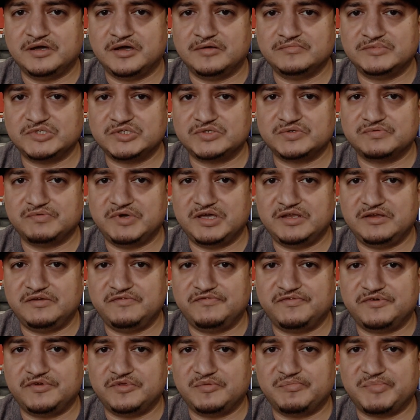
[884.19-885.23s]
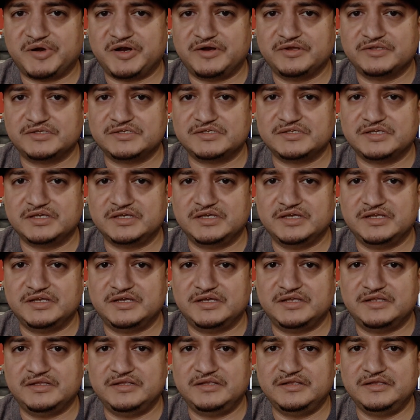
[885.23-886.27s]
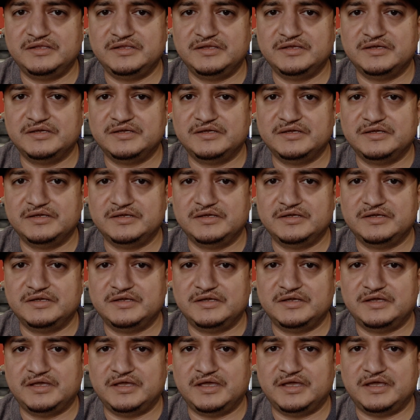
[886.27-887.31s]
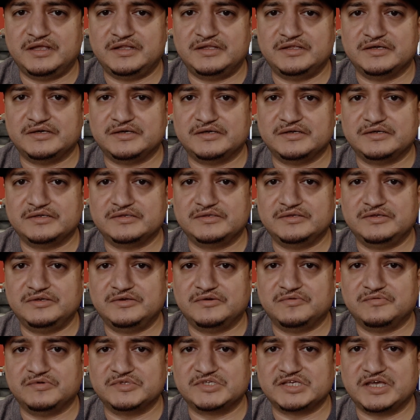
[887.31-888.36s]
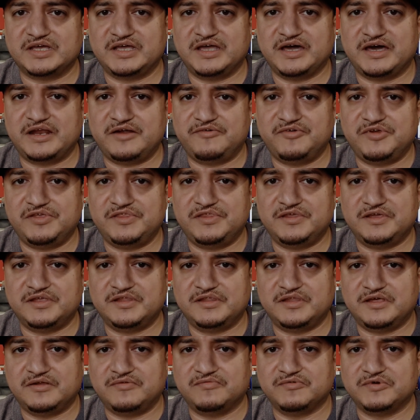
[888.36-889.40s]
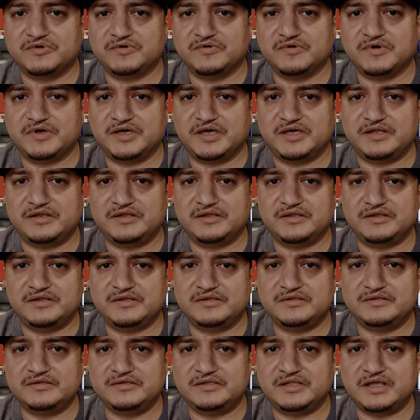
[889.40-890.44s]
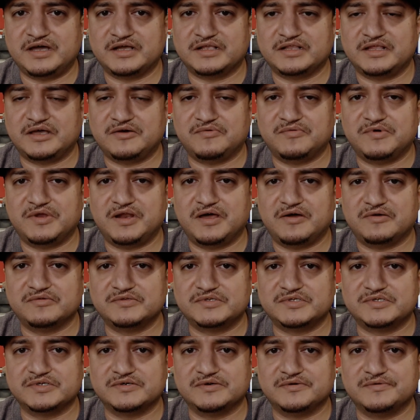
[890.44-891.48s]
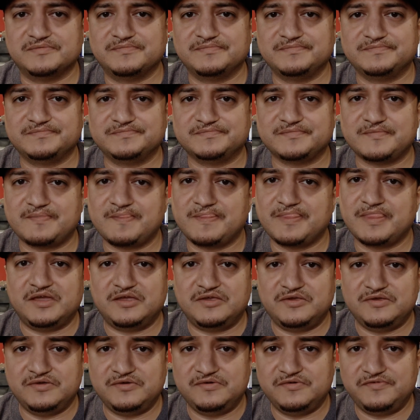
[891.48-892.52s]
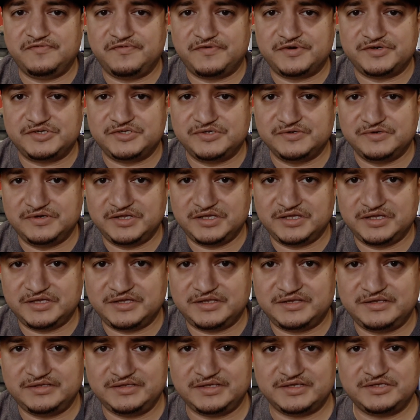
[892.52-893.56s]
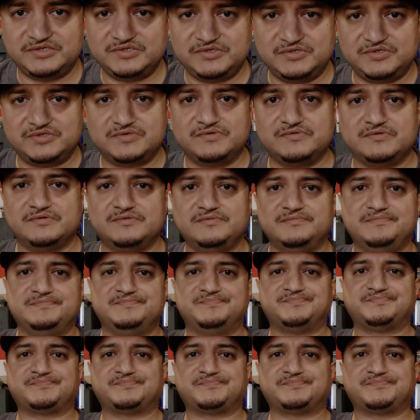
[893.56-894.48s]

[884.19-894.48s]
I'm just waiting for the parts to get in, and you know, once I got everything, then we'll go ahead and knock that one out. So thank you for tuning in as usual.